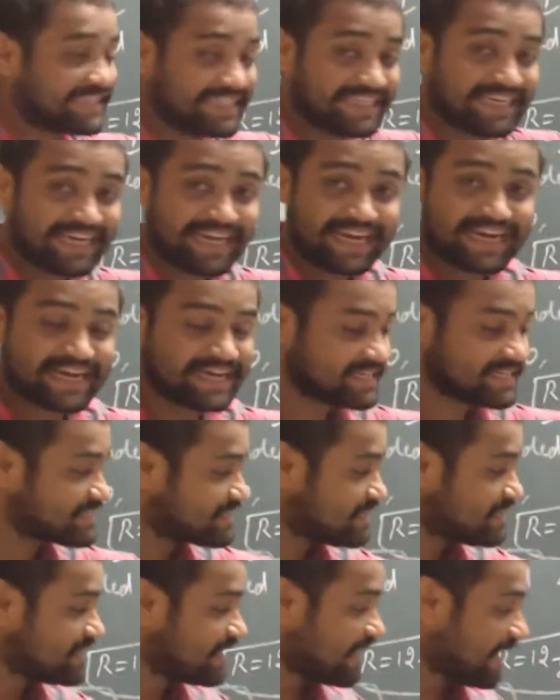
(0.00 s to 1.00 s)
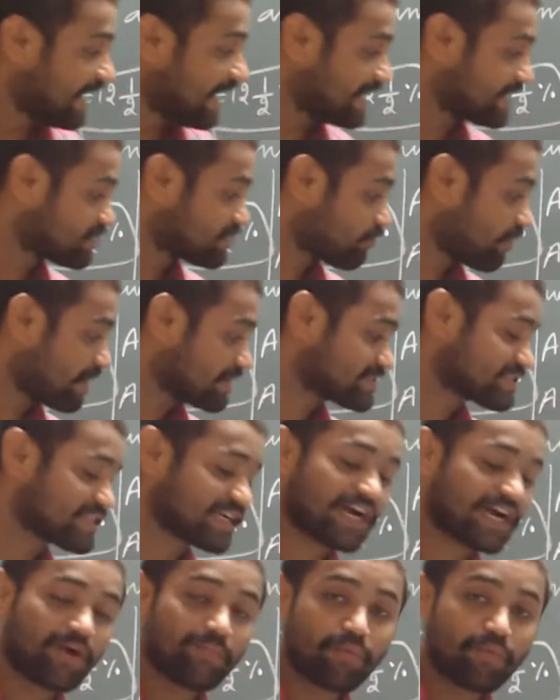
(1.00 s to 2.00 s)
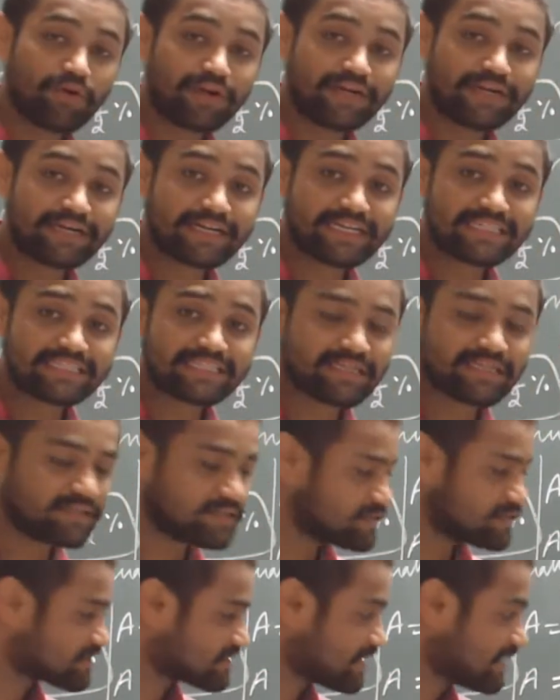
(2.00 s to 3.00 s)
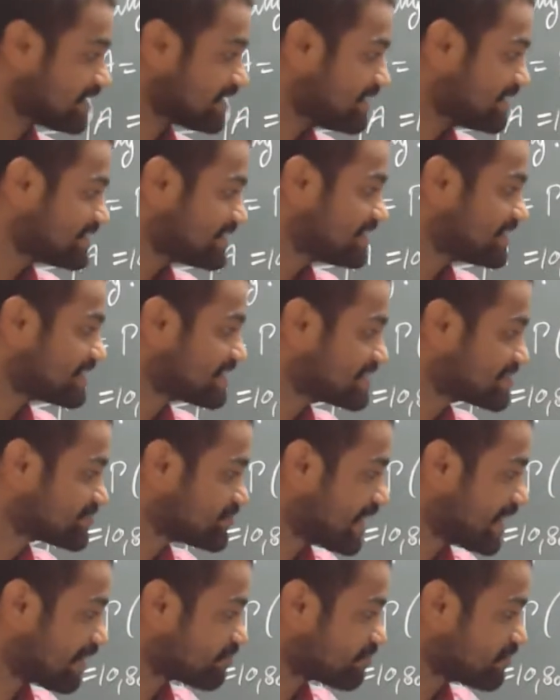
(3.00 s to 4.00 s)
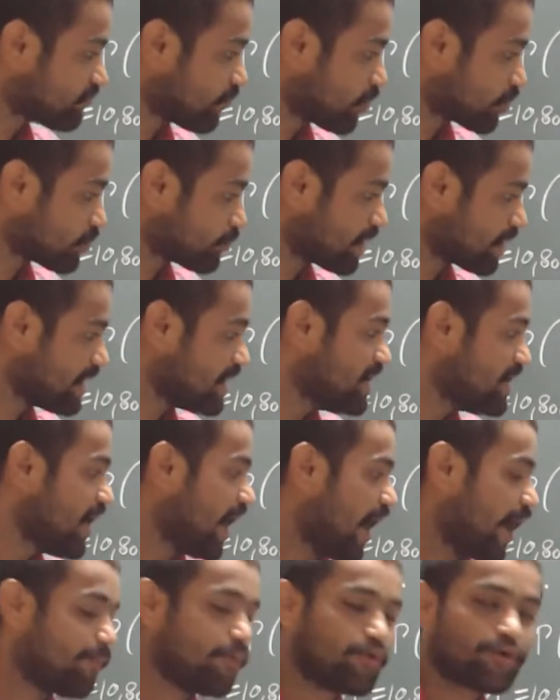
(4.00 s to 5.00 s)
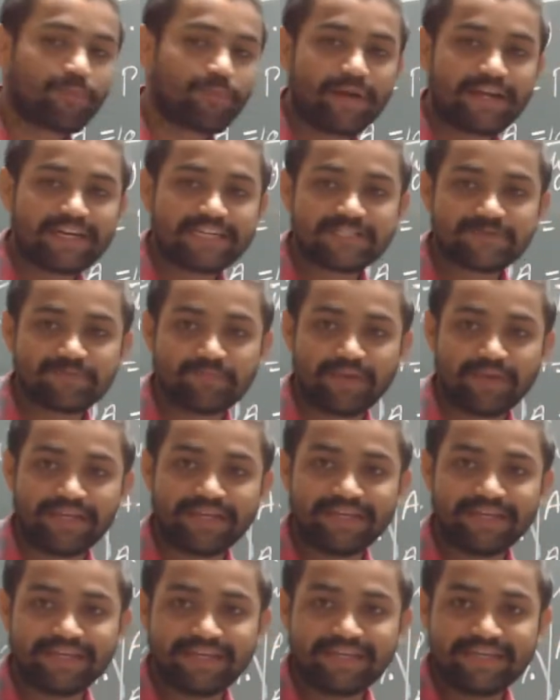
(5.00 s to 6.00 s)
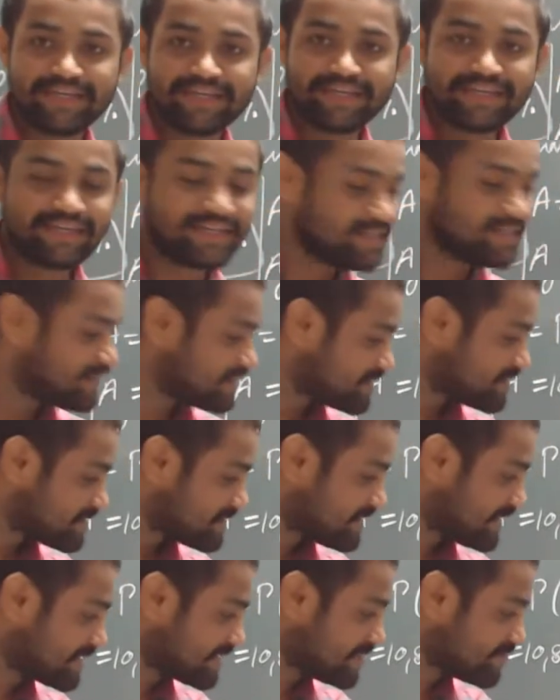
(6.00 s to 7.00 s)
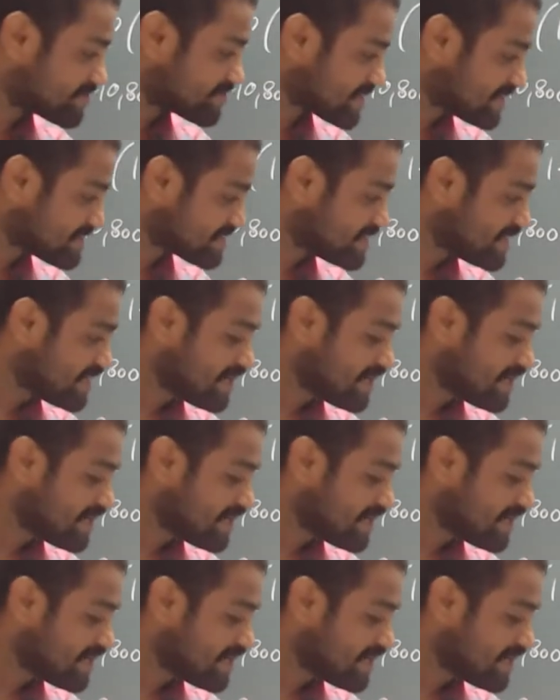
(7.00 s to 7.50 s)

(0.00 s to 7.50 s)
3 years. And what is the compound interest? Sir, it is, we have the formula amount minus P. That gives us